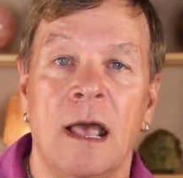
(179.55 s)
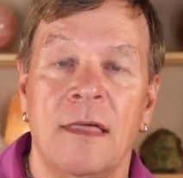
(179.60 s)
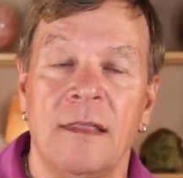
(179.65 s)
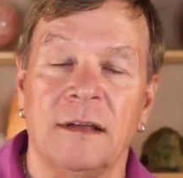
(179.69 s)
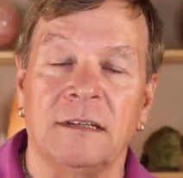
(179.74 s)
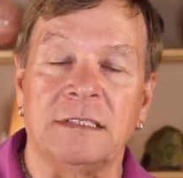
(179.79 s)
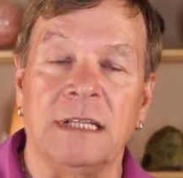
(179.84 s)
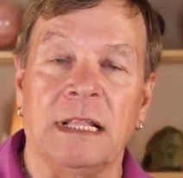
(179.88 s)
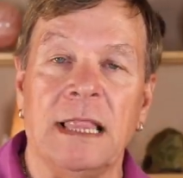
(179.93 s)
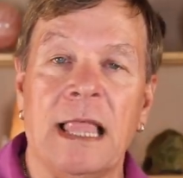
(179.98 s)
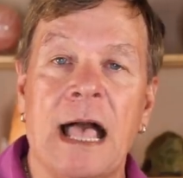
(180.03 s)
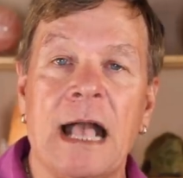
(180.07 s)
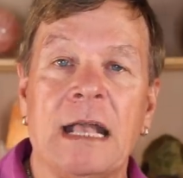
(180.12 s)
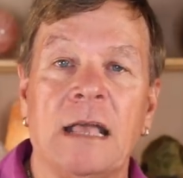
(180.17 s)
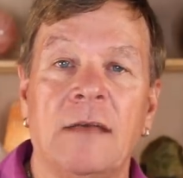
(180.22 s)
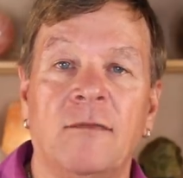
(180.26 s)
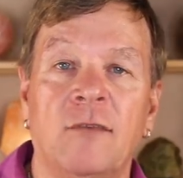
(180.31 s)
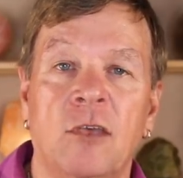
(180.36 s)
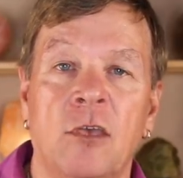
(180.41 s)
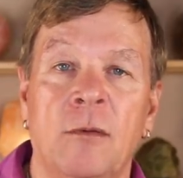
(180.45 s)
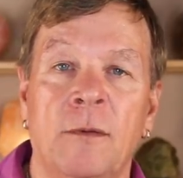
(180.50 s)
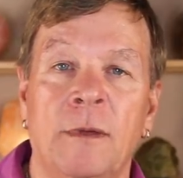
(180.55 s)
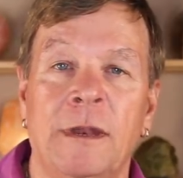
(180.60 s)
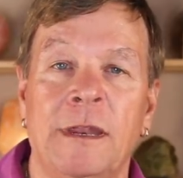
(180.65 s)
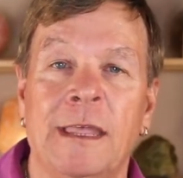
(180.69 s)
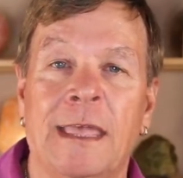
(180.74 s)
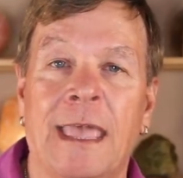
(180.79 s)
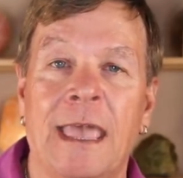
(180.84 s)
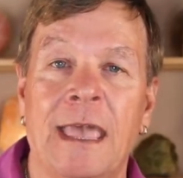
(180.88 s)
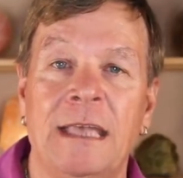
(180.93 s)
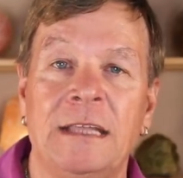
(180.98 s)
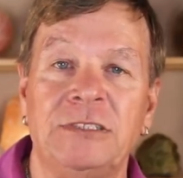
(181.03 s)
There's a lack of
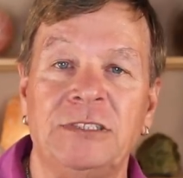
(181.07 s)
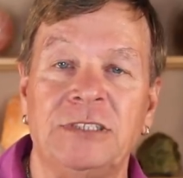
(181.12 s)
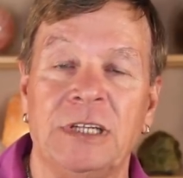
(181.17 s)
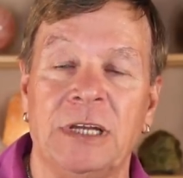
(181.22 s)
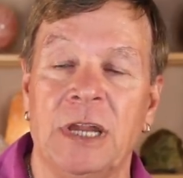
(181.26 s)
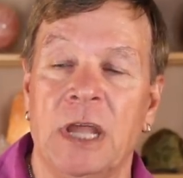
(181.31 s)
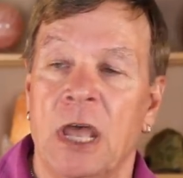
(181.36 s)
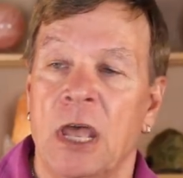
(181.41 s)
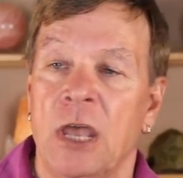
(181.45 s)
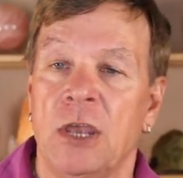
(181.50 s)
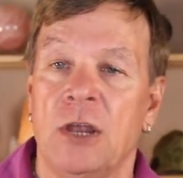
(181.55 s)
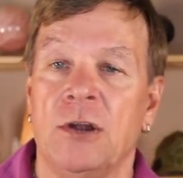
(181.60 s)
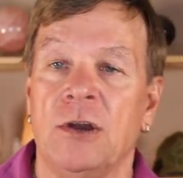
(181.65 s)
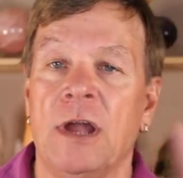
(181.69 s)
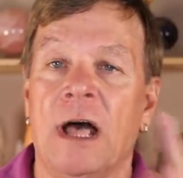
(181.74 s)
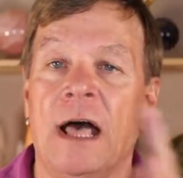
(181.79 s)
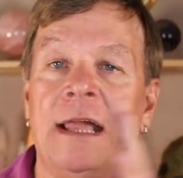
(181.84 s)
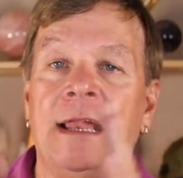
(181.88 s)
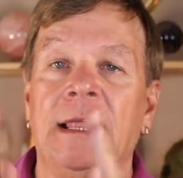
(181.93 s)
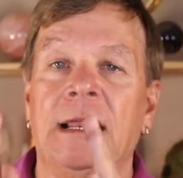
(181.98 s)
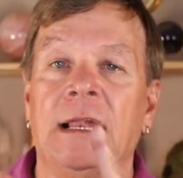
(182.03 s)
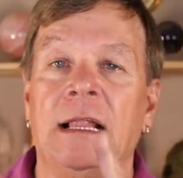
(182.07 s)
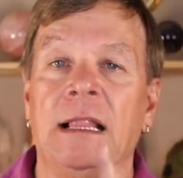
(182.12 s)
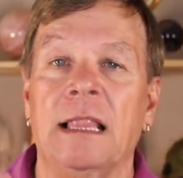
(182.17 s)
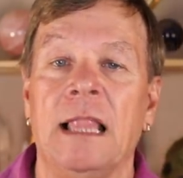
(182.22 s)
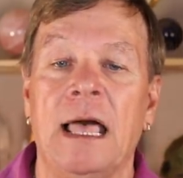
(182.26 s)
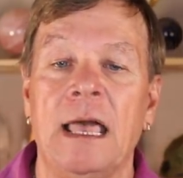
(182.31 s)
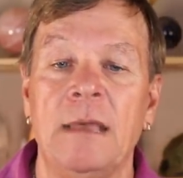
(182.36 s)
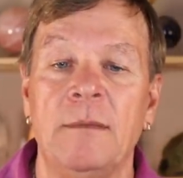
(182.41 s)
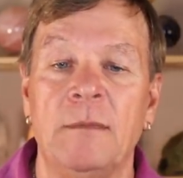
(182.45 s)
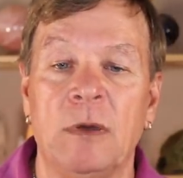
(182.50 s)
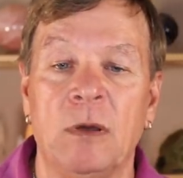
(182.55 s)
communication. You're not in
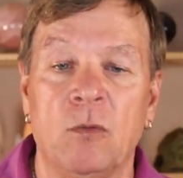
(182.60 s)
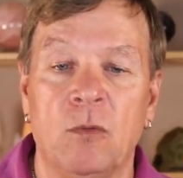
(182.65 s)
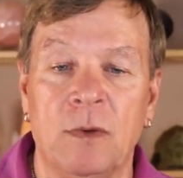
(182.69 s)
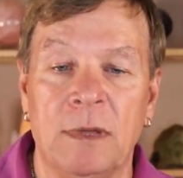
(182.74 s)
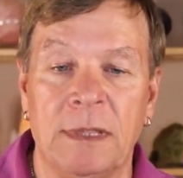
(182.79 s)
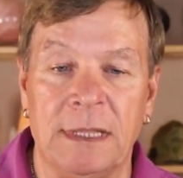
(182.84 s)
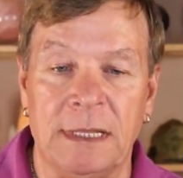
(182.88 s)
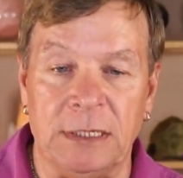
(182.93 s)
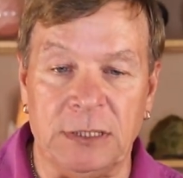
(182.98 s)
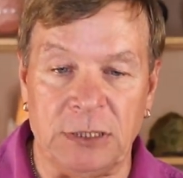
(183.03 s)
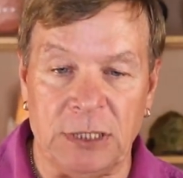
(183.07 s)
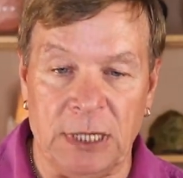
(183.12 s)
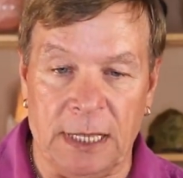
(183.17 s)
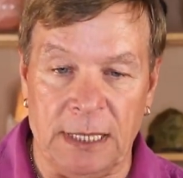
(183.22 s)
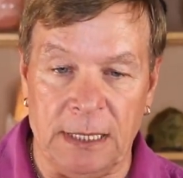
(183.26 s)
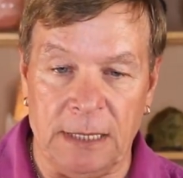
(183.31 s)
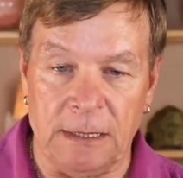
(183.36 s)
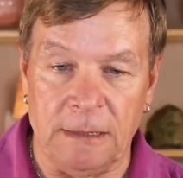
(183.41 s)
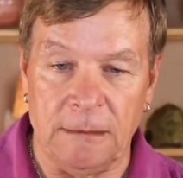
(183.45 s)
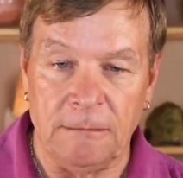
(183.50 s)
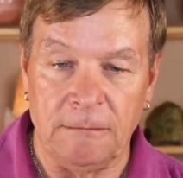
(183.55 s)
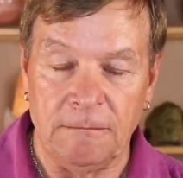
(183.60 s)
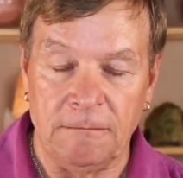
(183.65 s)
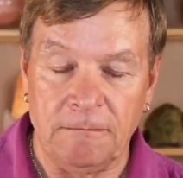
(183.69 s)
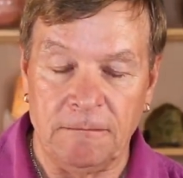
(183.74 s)
alignment with each other.